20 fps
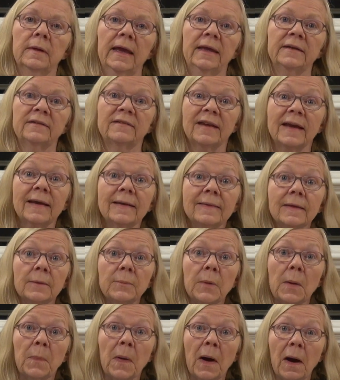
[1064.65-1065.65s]
and take
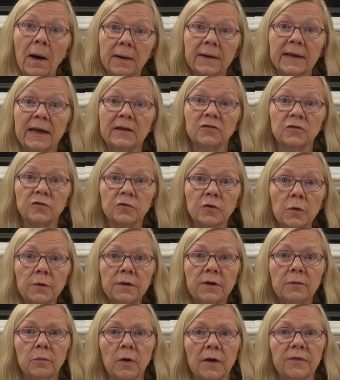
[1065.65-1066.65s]
them apart and show
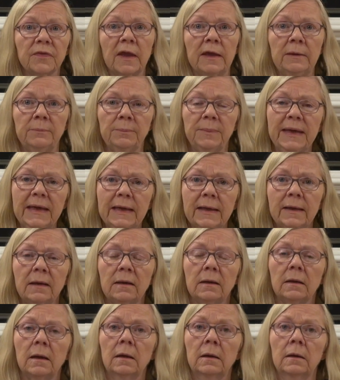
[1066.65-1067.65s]
you what they
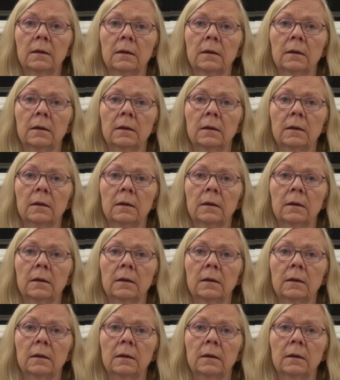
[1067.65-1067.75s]
mean